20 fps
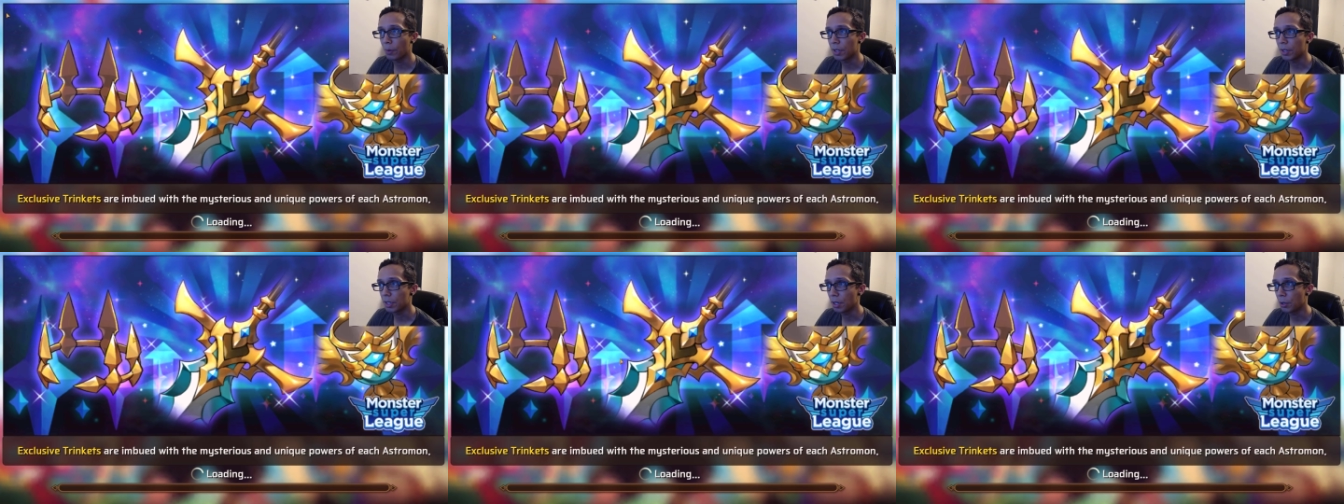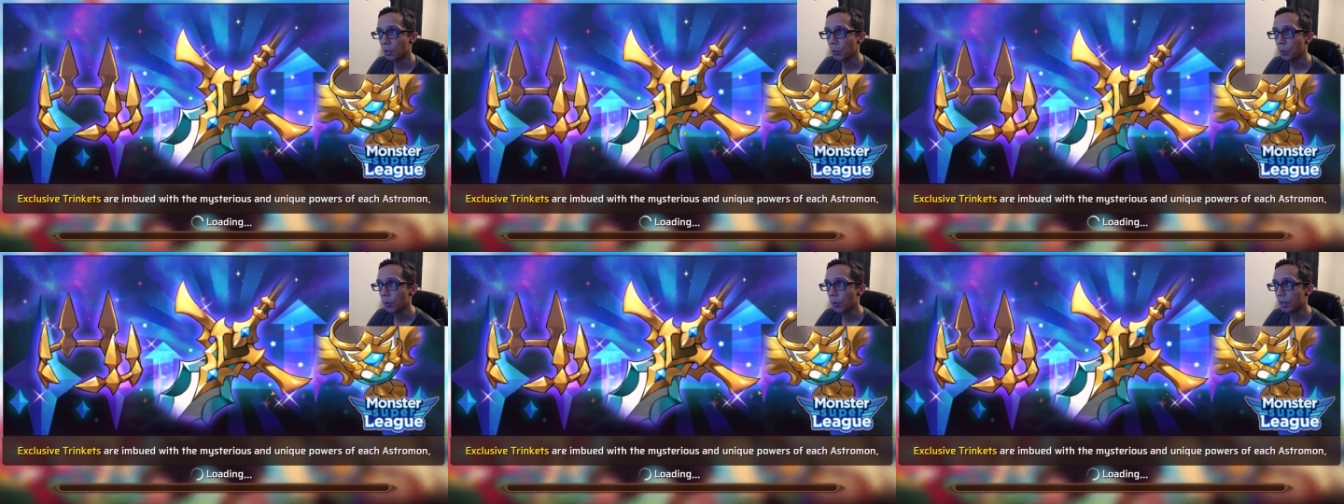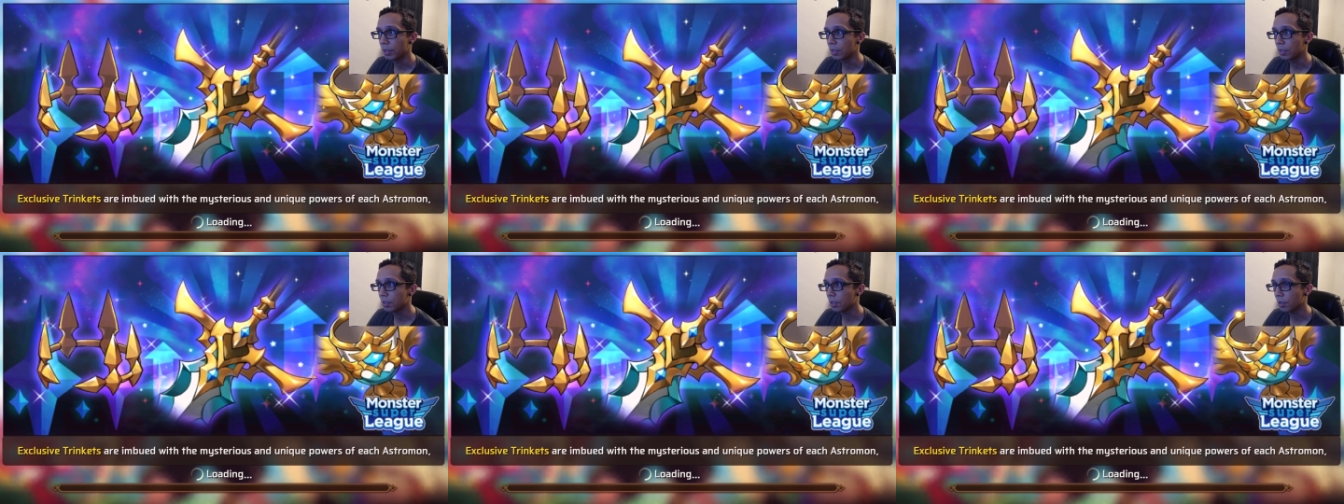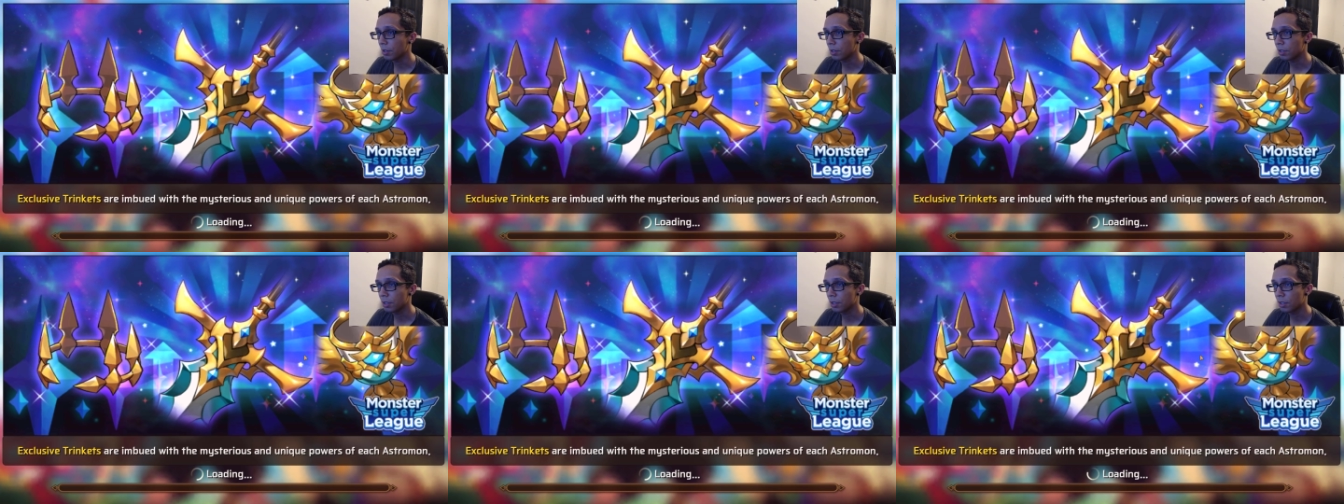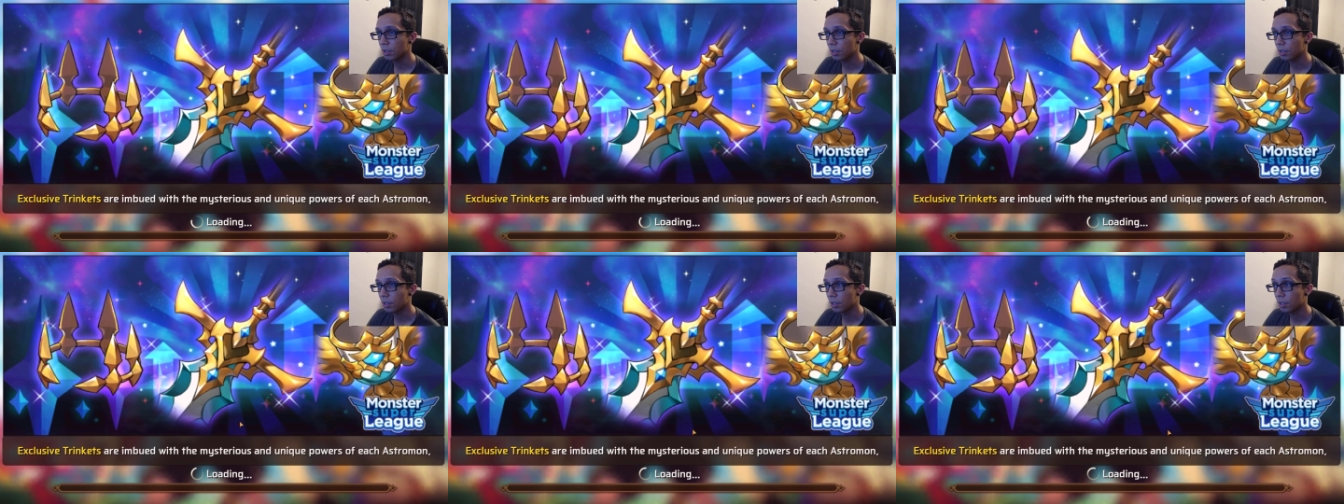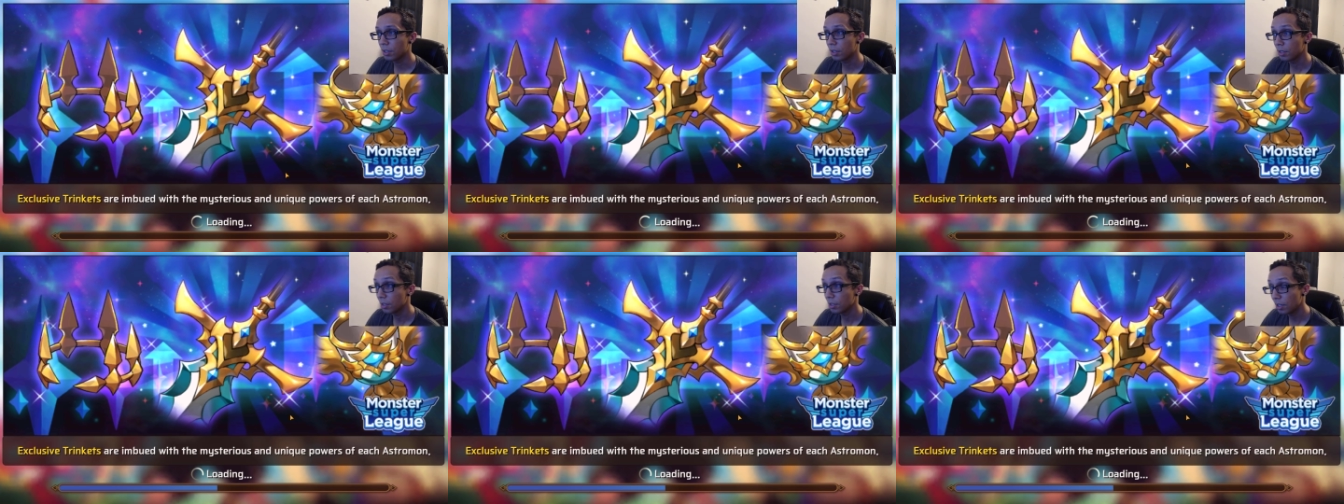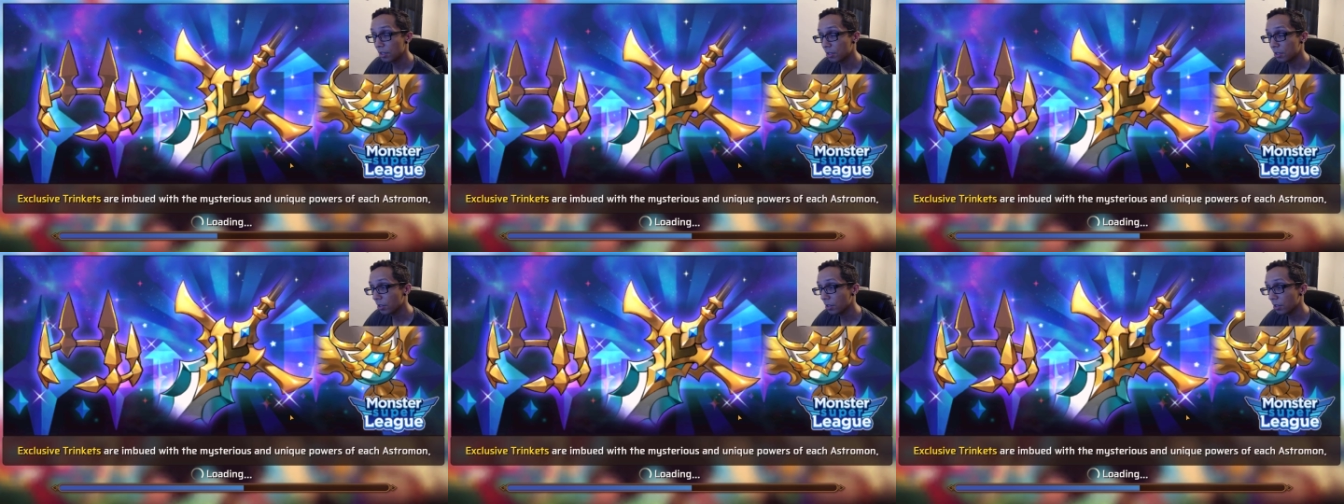would do in certain in